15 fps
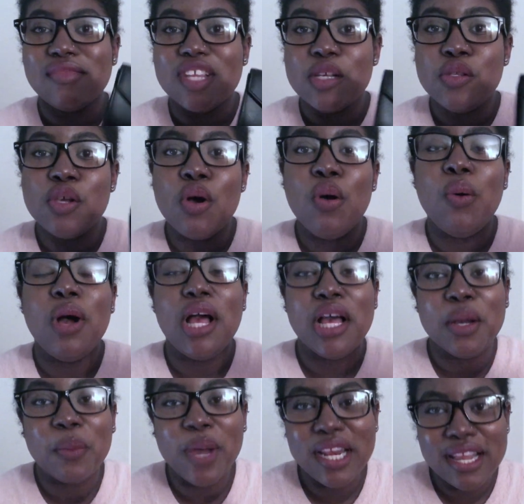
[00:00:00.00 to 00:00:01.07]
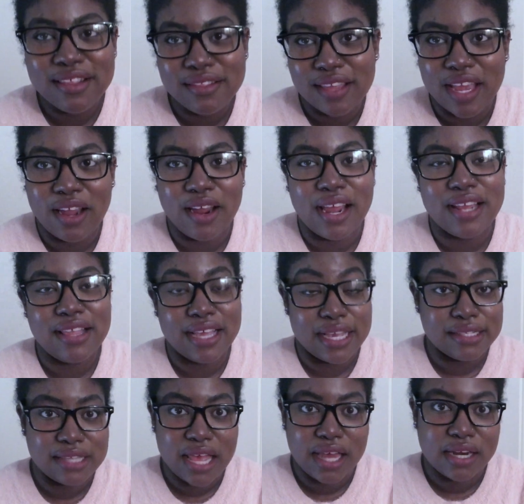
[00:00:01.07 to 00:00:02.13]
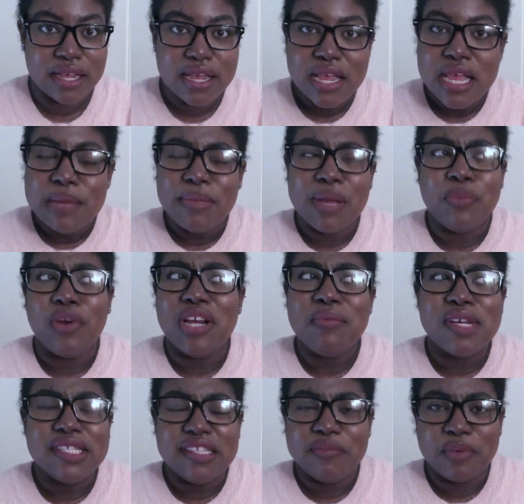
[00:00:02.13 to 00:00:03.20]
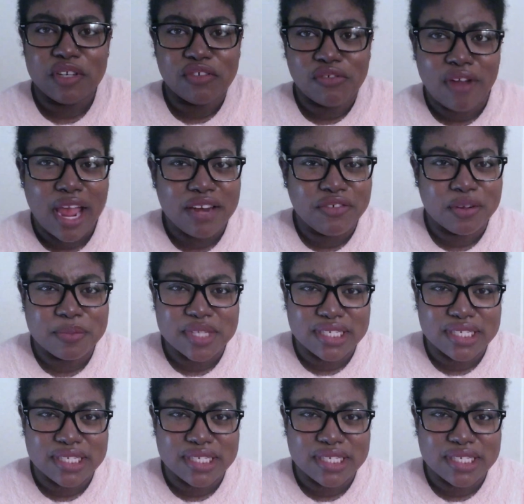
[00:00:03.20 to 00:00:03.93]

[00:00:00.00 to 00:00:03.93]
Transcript: So went in there, and like I said, my brain must have been fried from the